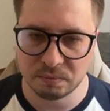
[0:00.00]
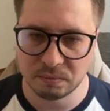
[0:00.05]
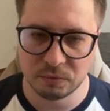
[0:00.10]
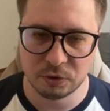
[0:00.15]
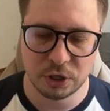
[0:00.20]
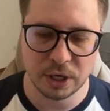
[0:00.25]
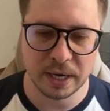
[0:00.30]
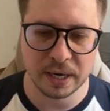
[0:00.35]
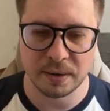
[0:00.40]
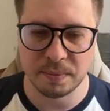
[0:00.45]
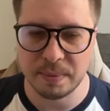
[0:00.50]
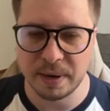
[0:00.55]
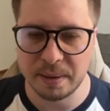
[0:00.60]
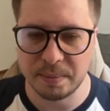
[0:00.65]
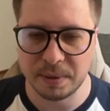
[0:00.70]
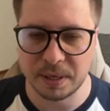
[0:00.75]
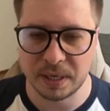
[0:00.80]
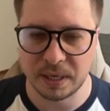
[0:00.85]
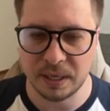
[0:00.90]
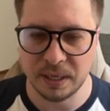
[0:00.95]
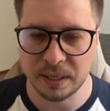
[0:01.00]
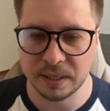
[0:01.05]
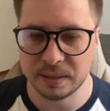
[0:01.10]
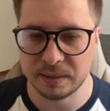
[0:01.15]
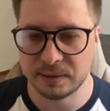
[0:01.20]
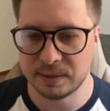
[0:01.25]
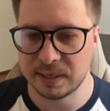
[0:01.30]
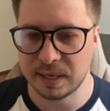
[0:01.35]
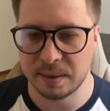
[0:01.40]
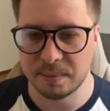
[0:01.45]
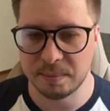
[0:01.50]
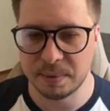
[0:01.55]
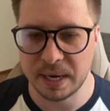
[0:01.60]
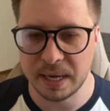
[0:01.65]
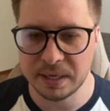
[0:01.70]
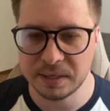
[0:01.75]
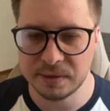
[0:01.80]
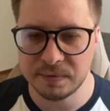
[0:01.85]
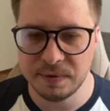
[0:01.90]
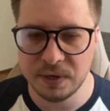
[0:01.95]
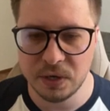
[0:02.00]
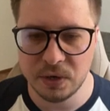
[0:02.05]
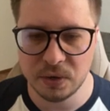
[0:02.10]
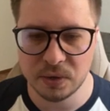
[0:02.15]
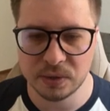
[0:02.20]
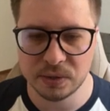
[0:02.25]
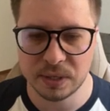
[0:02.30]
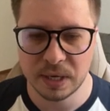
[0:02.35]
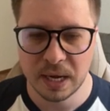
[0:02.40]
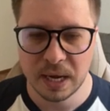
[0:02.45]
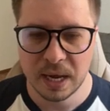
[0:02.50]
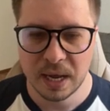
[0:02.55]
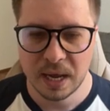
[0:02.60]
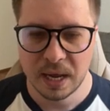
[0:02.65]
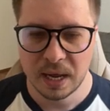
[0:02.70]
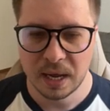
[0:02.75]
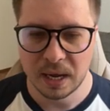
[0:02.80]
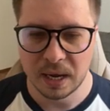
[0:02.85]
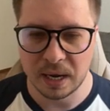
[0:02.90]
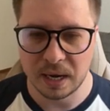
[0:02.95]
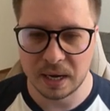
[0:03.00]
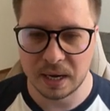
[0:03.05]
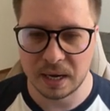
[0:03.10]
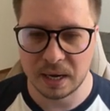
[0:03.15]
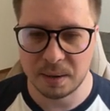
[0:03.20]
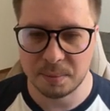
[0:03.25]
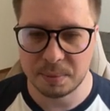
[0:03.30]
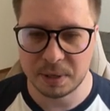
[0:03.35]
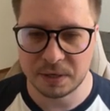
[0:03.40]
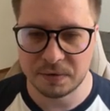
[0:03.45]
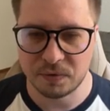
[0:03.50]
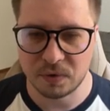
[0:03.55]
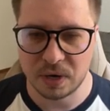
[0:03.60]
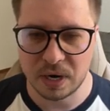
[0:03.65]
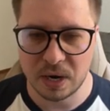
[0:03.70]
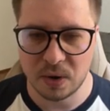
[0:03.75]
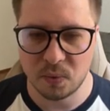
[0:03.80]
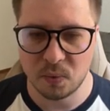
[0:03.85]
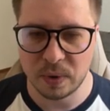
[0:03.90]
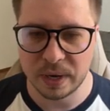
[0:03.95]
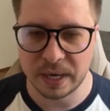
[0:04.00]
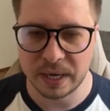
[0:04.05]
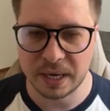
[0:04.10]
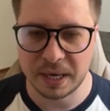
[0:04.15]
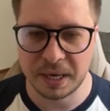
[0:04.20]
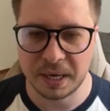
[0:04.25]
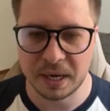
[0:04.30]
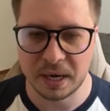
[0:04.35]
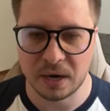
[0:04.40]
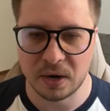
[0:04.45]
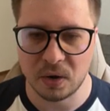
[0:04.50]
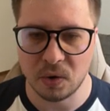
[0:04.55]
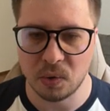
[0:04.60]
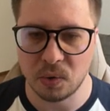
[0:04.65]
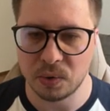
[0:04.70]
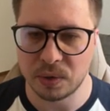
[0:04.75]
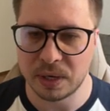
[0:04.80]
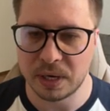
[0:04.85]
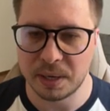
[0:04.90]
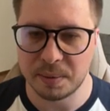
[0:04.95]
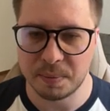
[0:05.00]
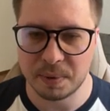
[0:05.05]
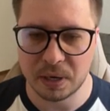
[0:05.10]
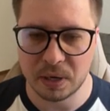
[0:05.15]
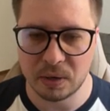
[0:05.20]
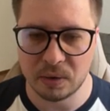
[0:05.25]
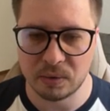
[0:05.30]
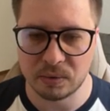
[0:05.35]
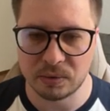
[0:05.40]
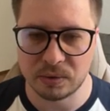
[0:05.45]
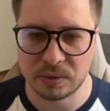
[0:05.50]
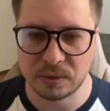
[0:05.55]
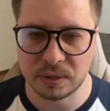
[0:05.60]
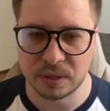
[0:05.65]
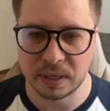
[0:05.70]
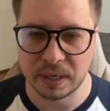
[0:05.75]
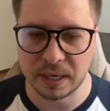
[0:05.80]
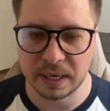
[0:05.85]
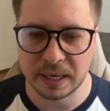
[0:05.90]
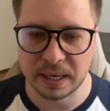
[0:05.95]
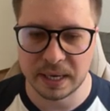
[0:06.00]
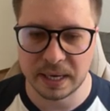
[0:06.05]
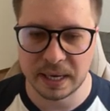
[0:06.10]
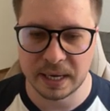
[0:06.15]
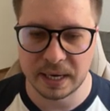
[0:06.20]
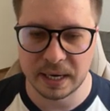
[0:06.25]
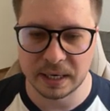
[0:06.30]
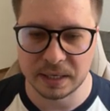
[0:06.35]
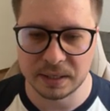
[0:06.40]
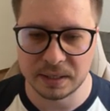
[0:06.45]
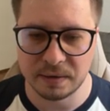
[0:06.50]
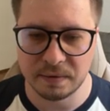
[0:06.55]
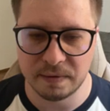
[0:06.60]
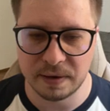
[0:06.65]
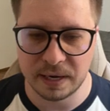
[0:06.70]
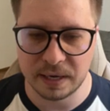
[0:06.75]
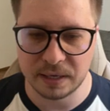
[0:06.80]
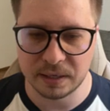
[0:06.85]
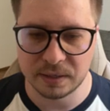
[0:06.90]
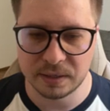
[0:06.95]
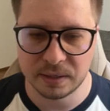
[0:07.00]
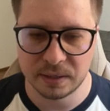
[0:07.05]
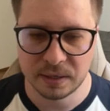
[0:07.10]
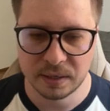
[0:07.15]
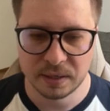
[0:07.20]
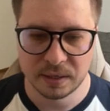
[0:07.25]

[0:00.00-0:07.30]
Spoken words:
check maybe in some next videos. But for now we care only about CanActivate.